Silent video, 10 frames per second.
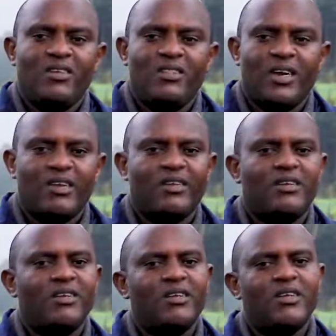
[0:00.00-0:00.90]

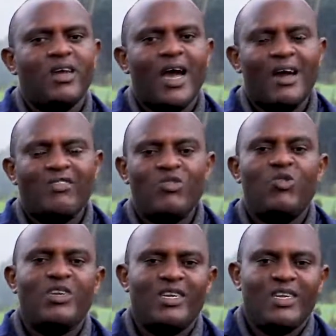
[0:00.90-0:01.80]
that has
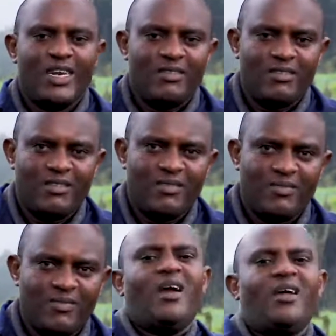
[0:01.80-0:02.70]
good returns.
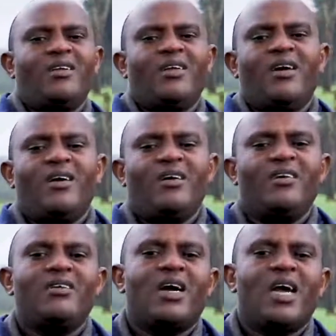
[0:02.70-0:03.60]
And
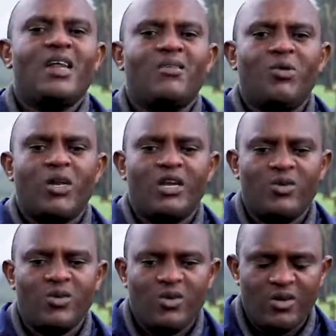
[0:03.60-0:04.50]
Irish
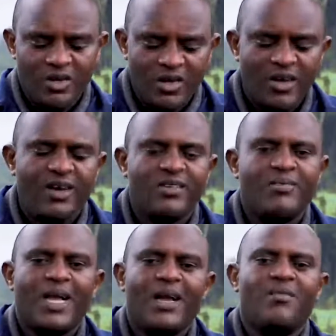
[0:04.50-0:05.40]
potato has
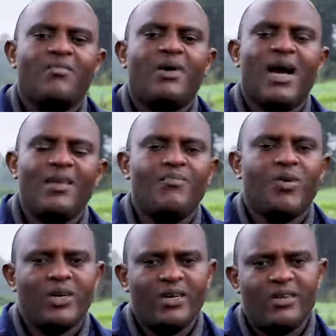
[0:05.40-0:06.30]
become an
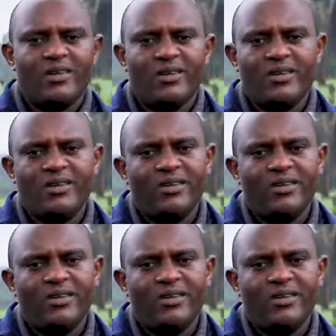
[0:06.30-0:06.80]
important